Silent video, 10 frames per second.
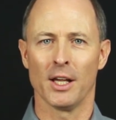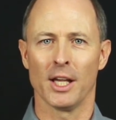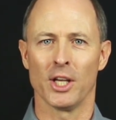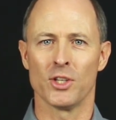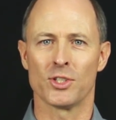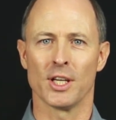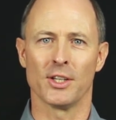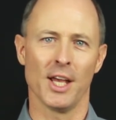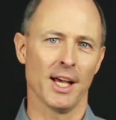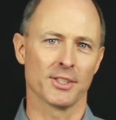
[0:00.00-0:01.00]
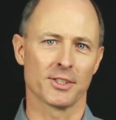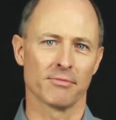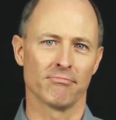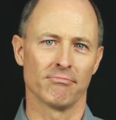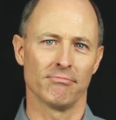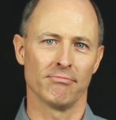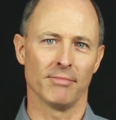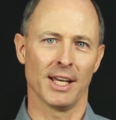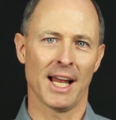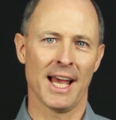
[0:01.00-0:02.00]
He said yes.
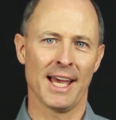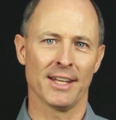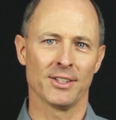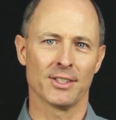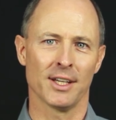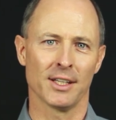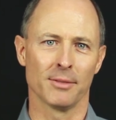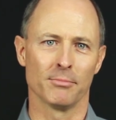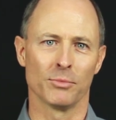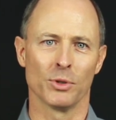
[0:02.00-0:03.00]
And I had to tell him,